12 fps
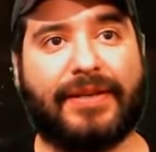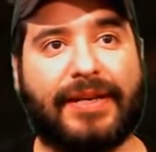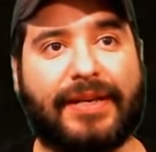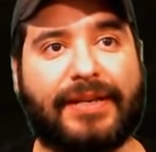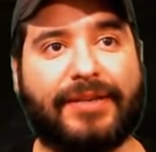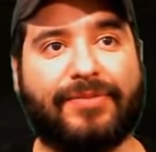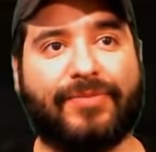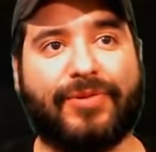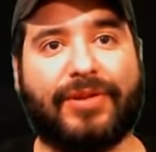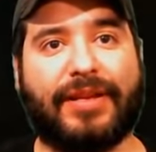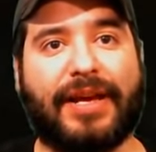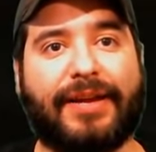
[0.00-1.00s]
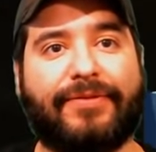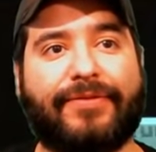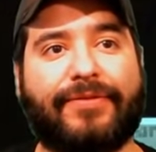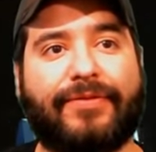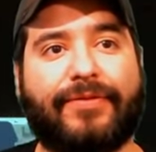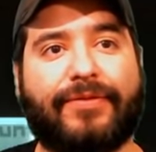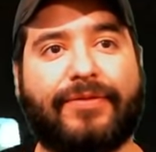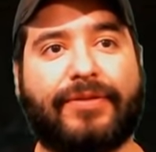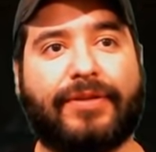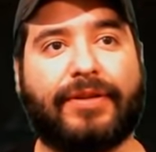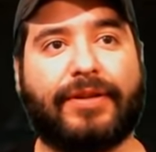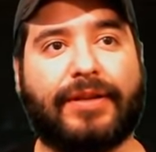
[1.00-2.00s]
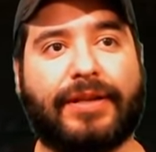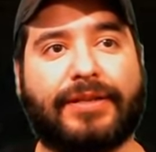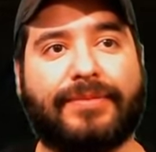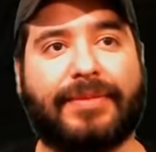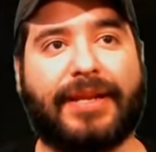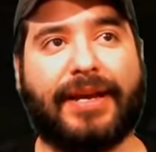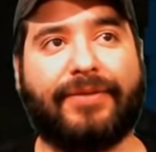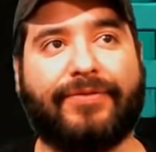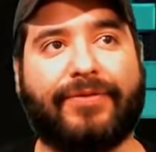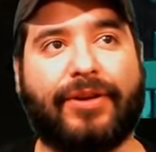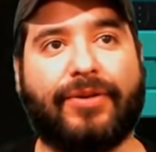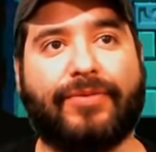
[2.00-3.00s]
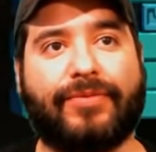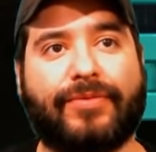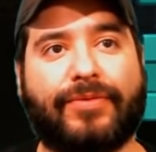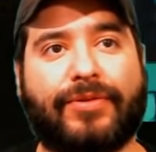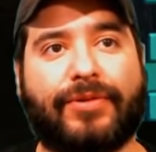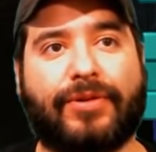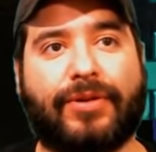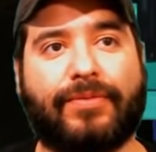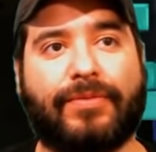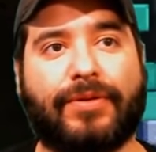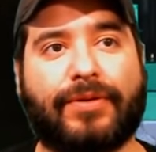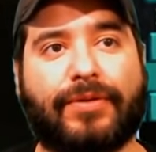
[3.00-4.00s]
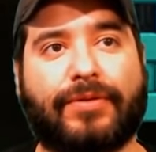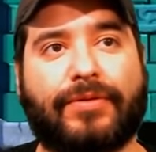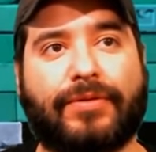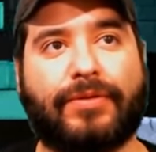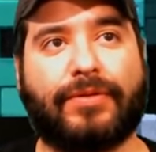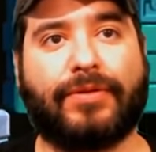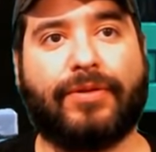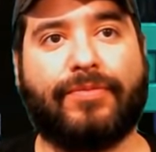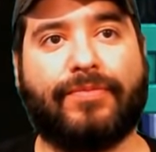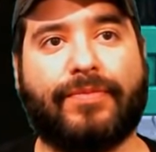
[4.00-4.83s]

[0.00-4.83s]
I need some more life. I need some life, though. Oh, look. Nope.